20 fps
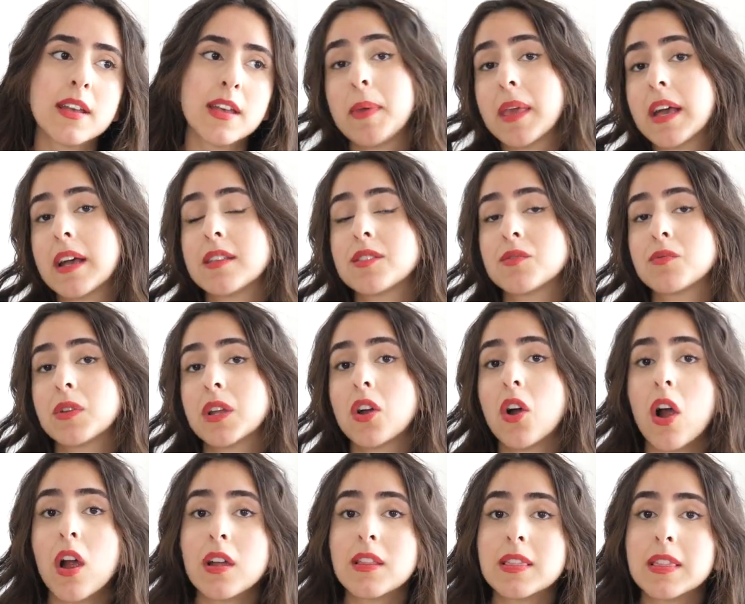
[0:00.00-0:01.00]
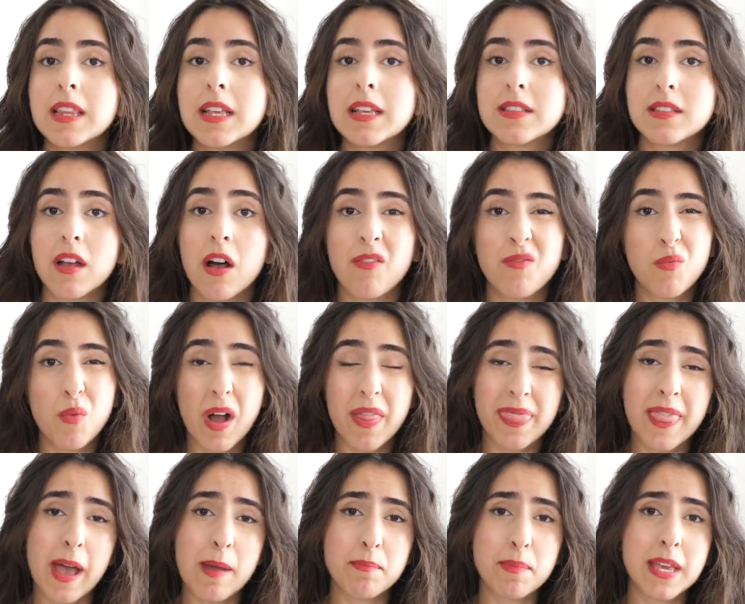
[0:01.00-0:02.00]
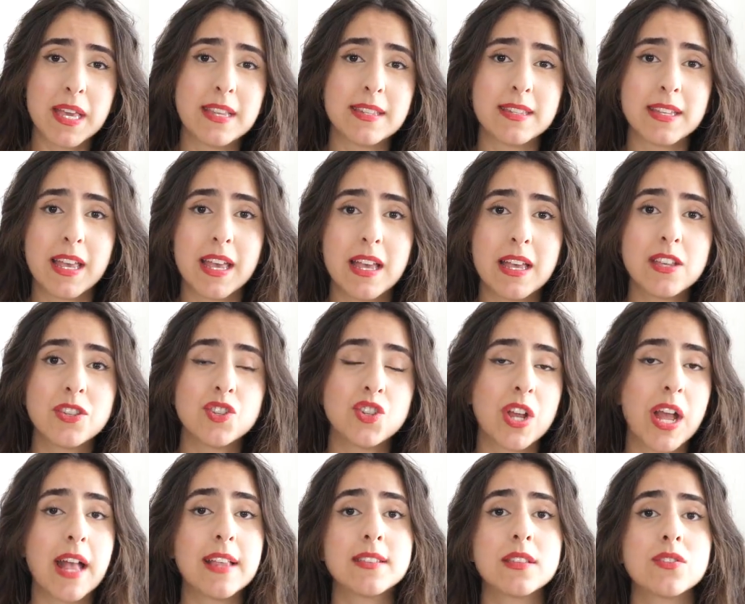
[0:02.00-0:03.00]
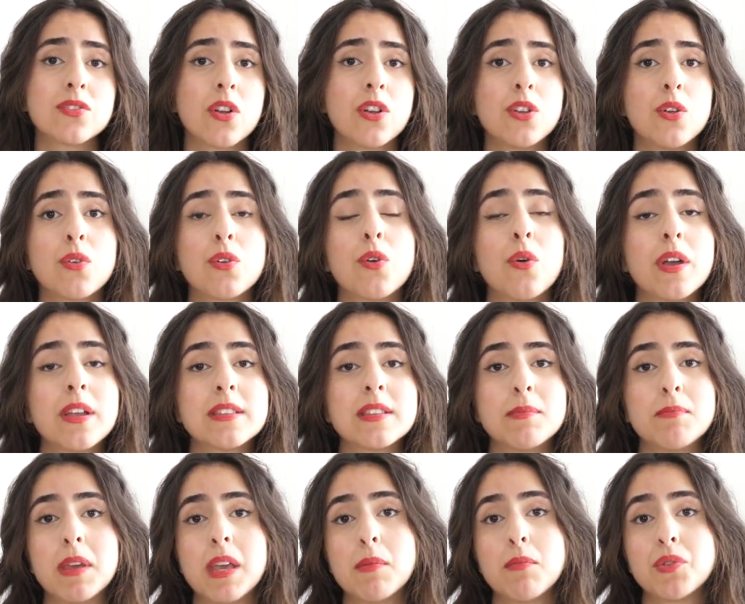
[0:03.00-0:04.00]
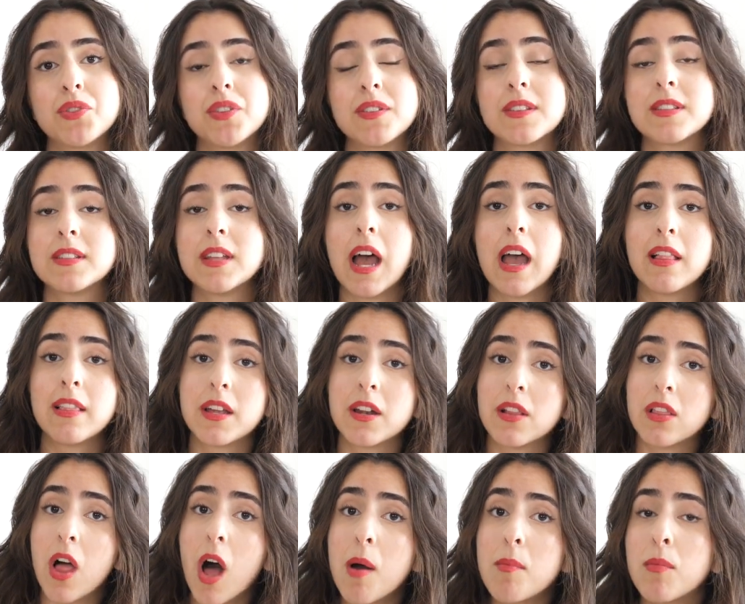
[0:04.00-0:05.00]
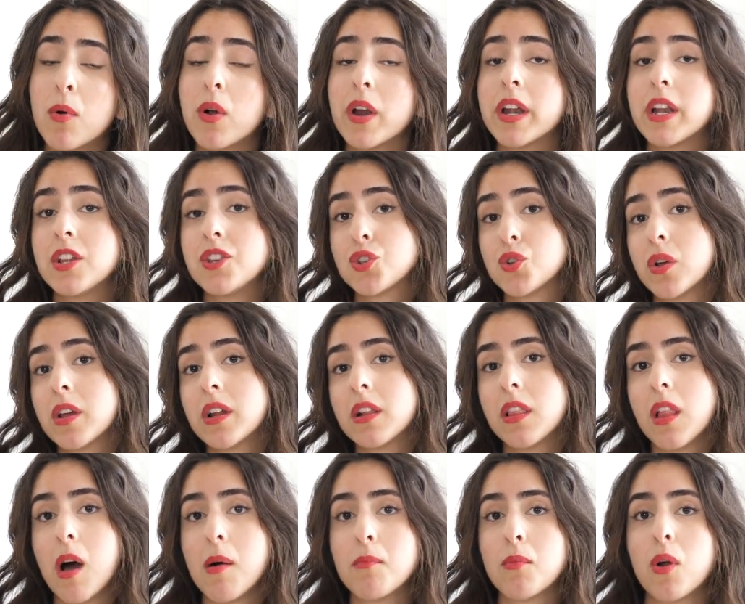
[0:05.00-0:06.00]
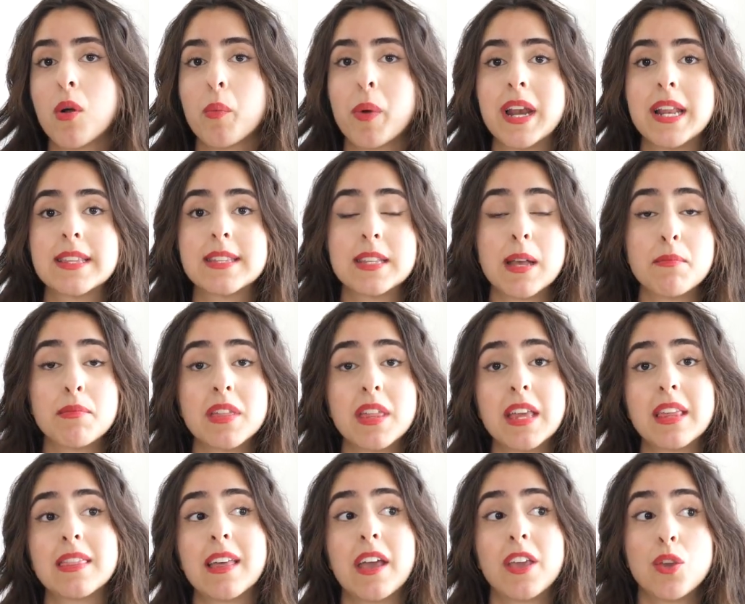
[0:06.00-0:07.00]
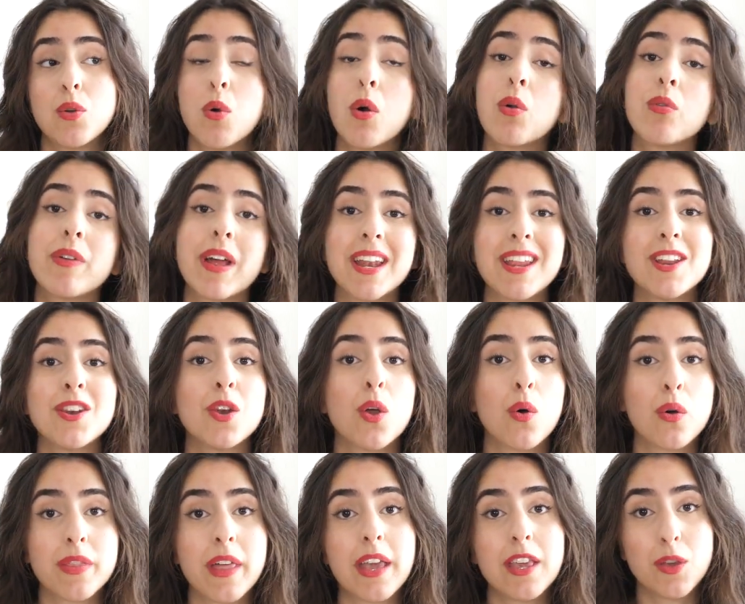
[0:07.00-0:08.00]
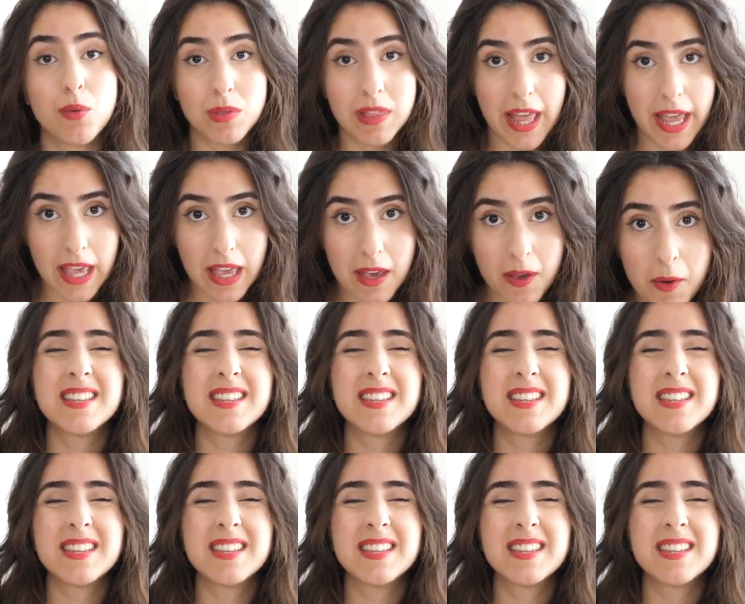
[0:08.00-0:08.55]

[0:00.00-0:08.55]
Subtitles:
because regardless of what that piece is, chances are you're going to be able to style it a lot more and enjoy it a lot more when it's something that you already know that you like.